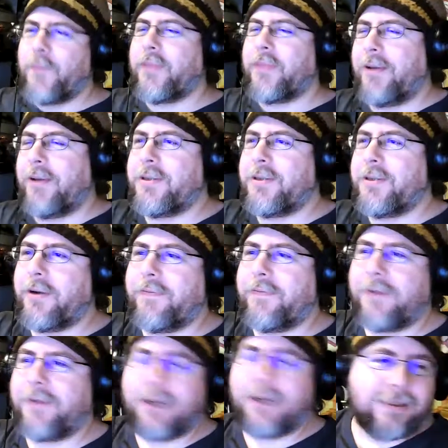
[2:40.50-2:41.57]
it was pretty
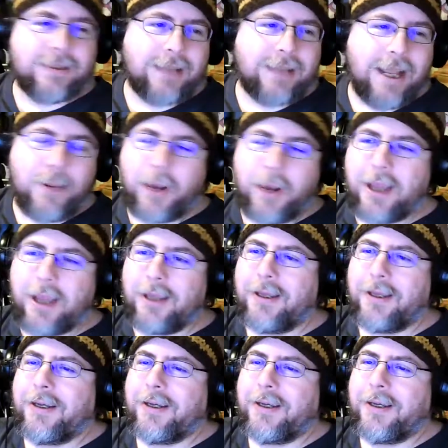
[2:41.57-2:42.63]
funny. Anyway,
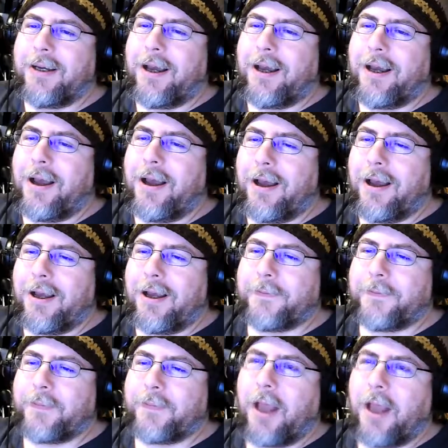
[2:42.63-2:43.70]
I'm
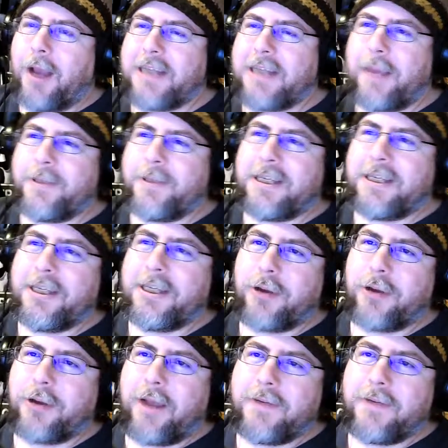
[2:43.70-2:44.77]
Samus. He's
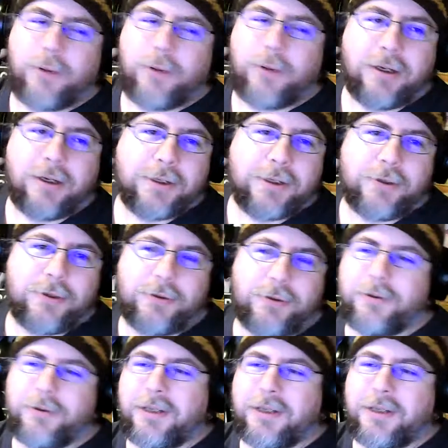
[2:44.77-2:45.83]
Travis. Welcome to Two
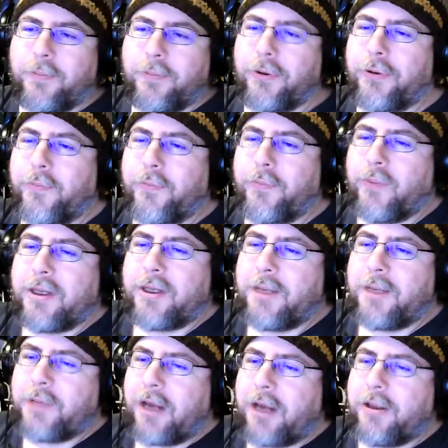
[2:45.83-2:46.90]
Trolls and a Brew.
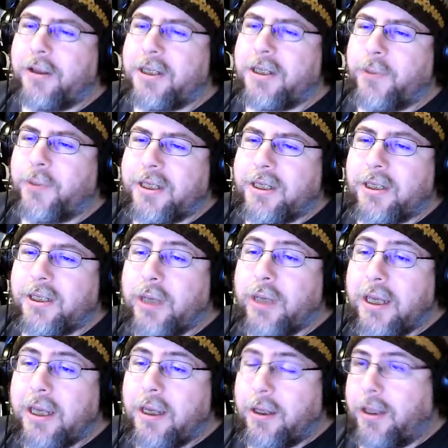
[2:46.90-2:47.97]
Subtitle this week,
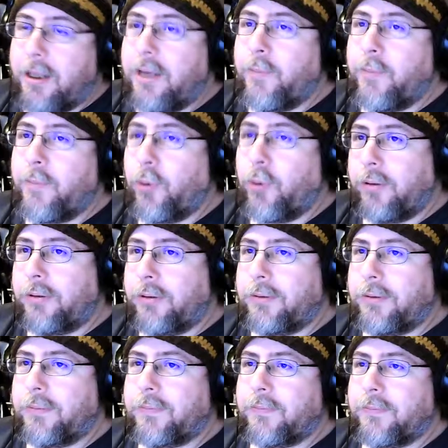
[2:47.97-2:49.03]
Squee the Immortal.
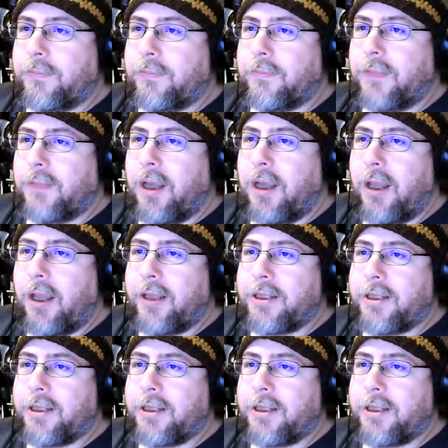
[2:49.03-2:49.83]
I like this